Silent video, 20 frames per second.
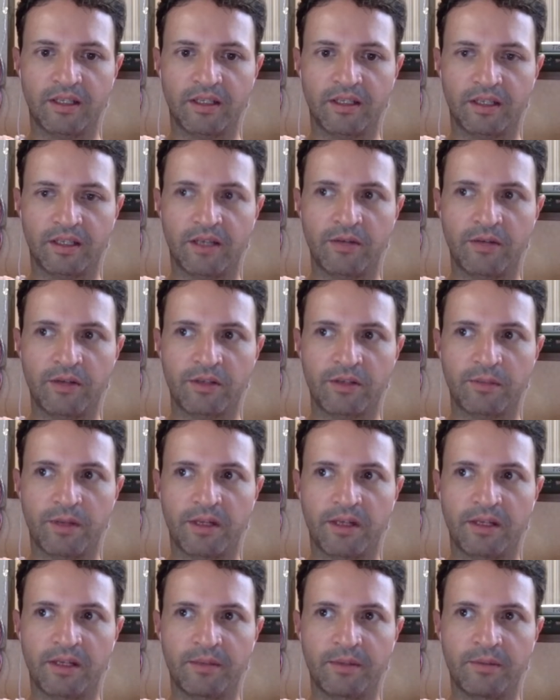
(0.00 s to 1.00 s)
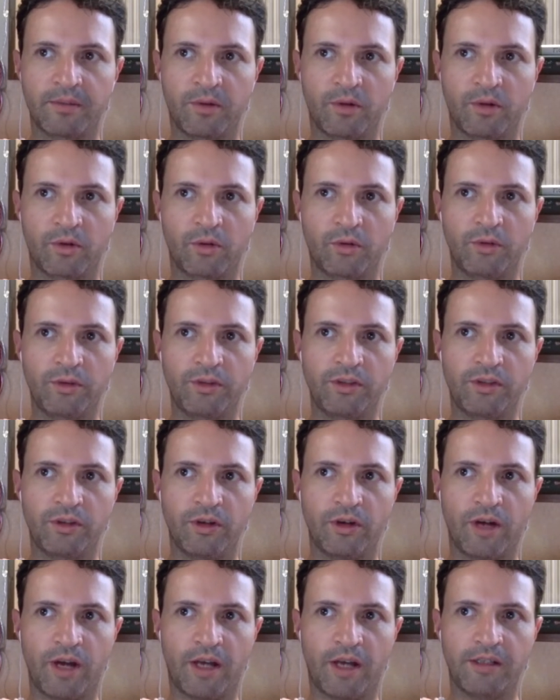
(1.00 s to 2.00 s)
Can you explain a little bit more, who is
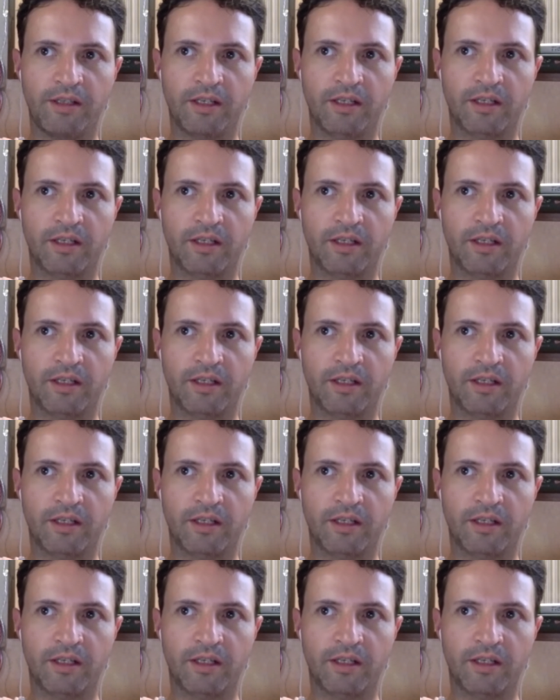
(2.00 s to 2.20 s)
your ideal